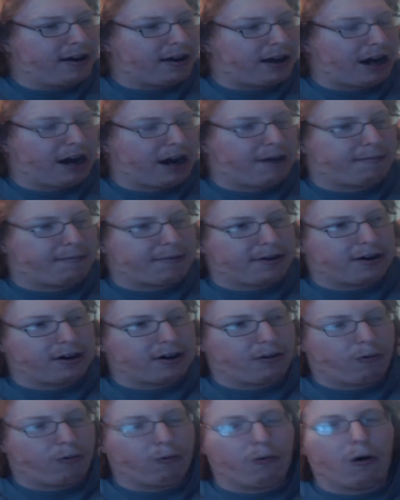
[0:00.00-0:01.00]
Kalberg,
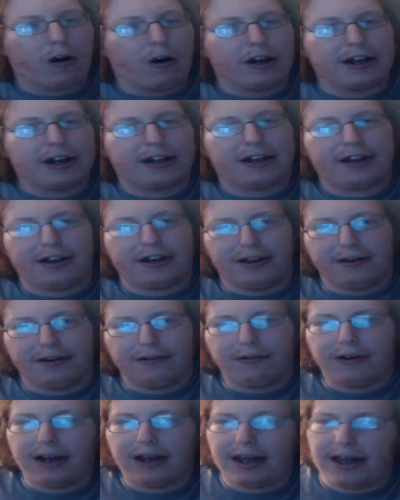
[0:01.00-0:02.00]
wanted to
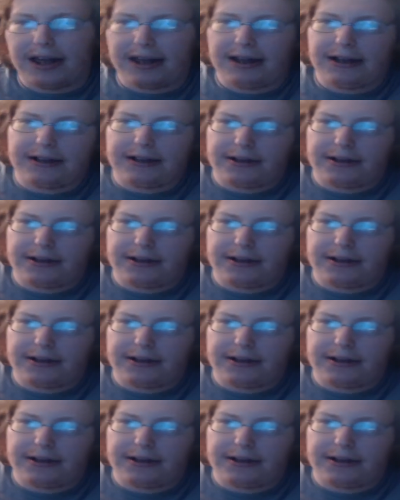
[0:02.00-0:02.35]
do, and